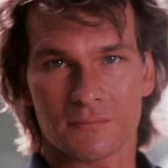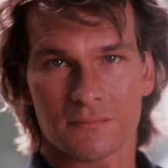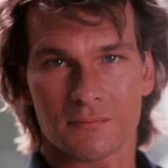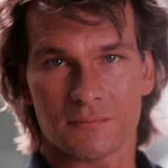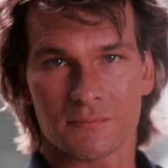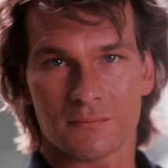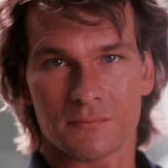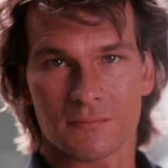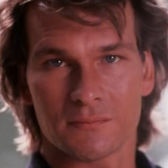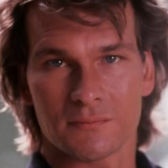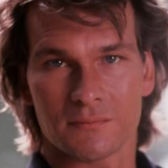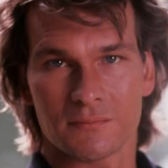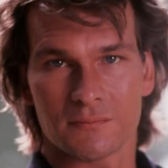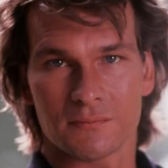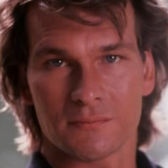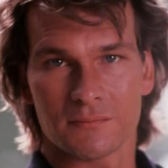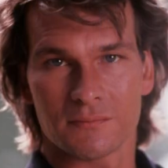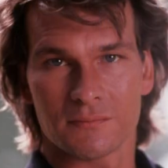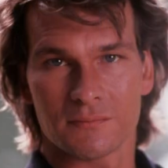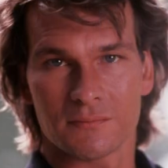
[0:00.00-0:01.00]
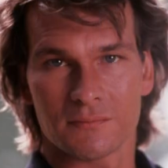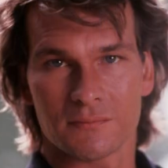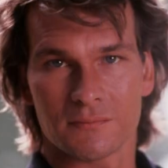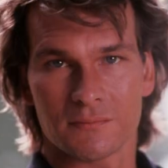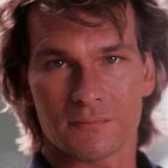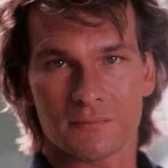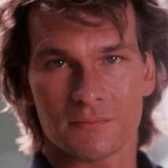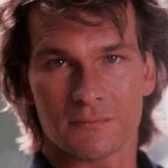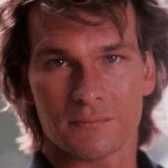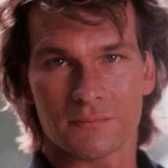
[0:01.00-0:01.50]

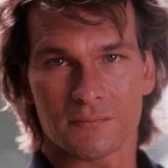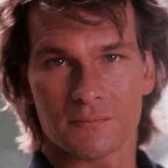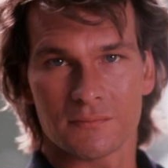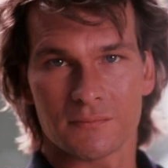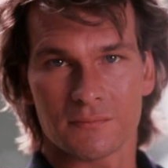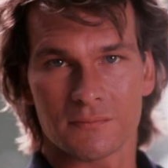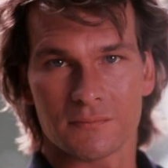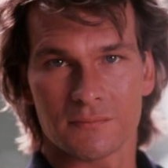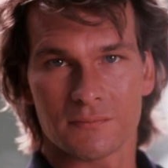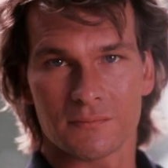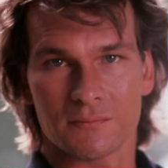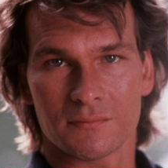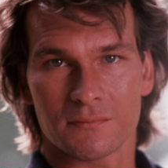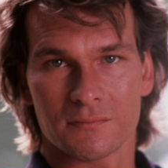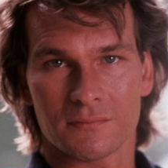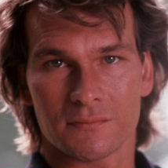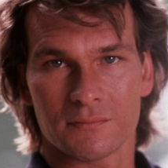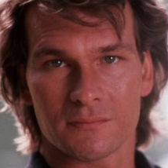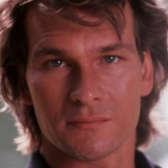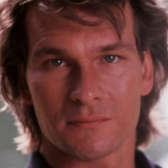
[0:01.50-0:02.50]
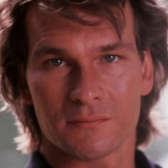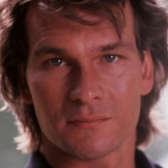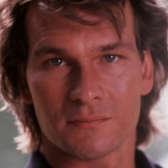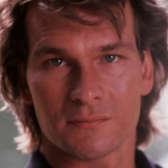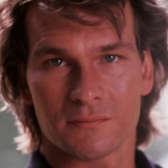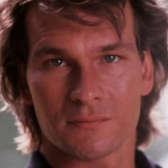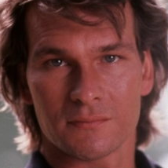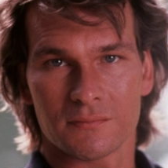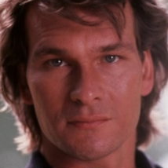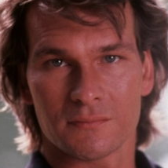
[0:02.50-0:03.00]

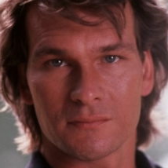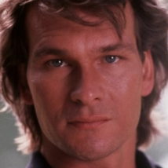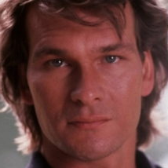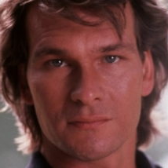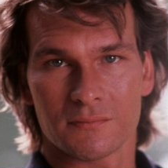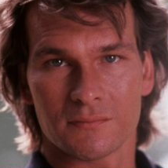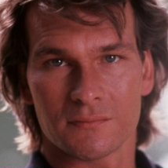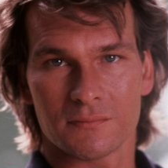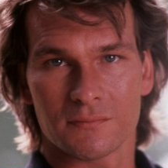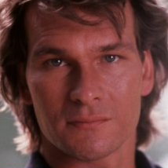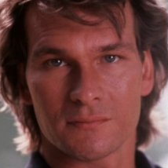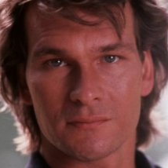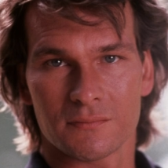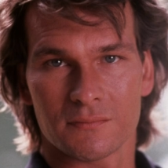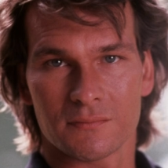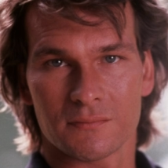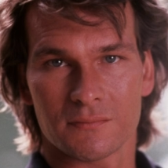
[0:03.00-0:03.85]
(silence)